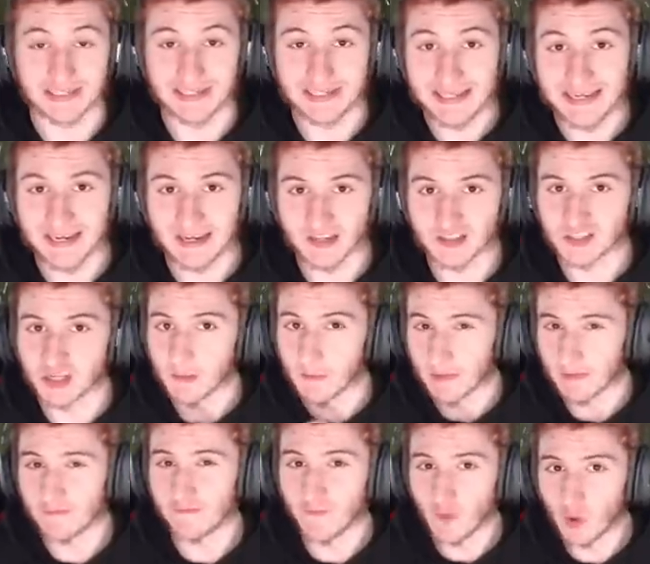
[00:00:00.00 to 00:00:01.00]
leaked
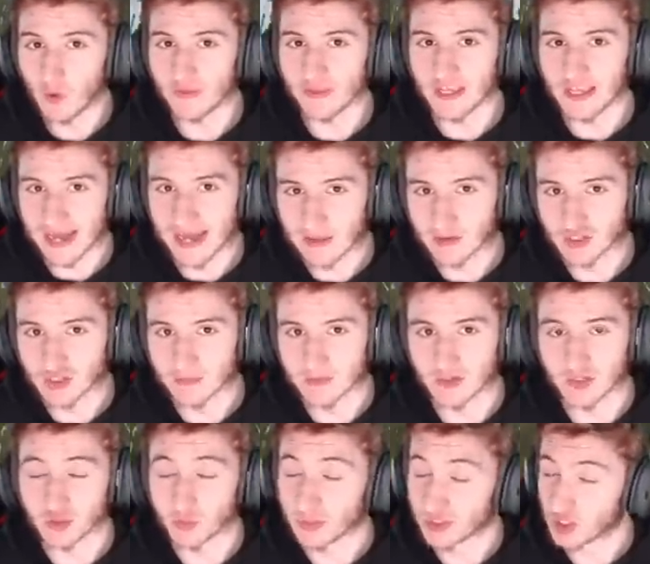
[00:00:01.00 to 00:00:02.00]
before the
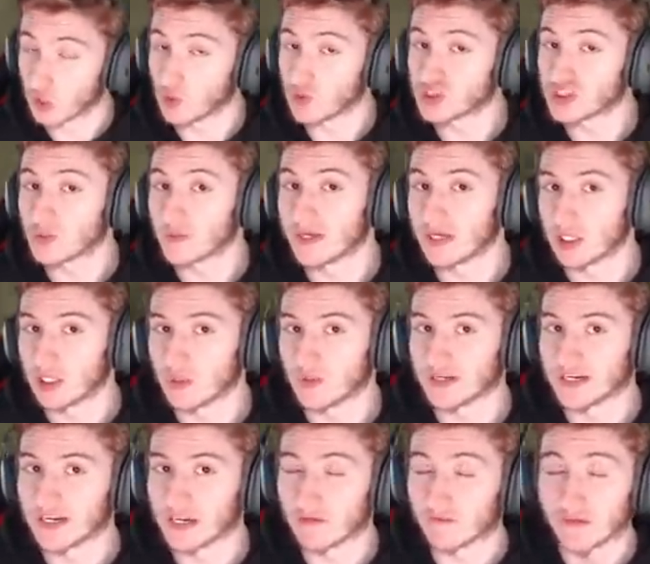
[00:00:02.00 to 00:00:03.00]
announcement, which also
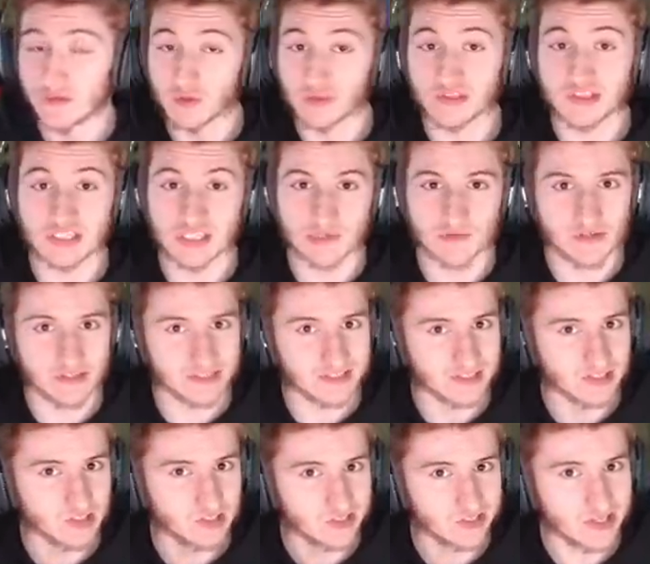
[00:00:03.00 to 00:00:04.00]
included a few
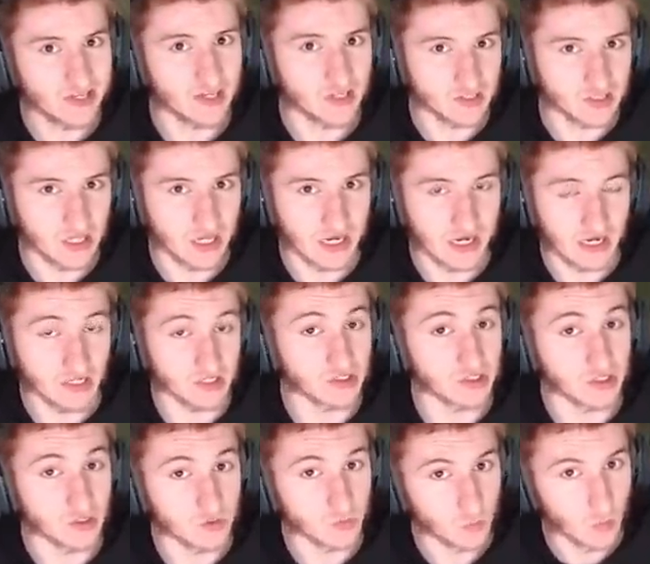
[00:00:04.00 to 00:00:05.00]
Series six
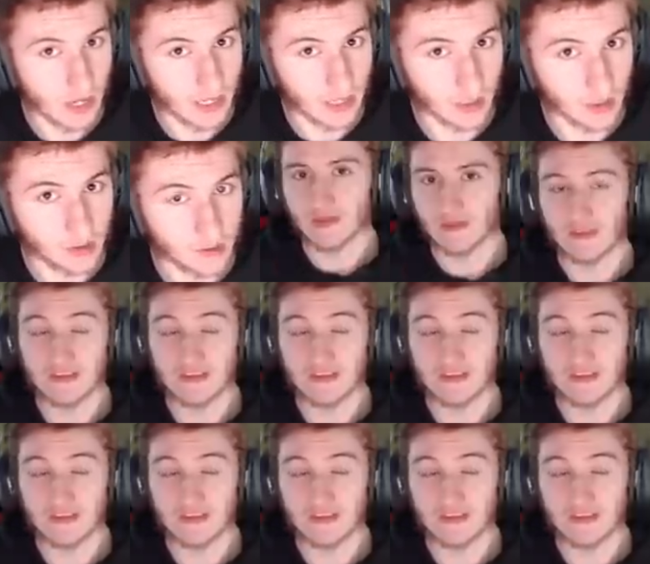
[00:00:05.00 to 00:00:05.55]
cars as well.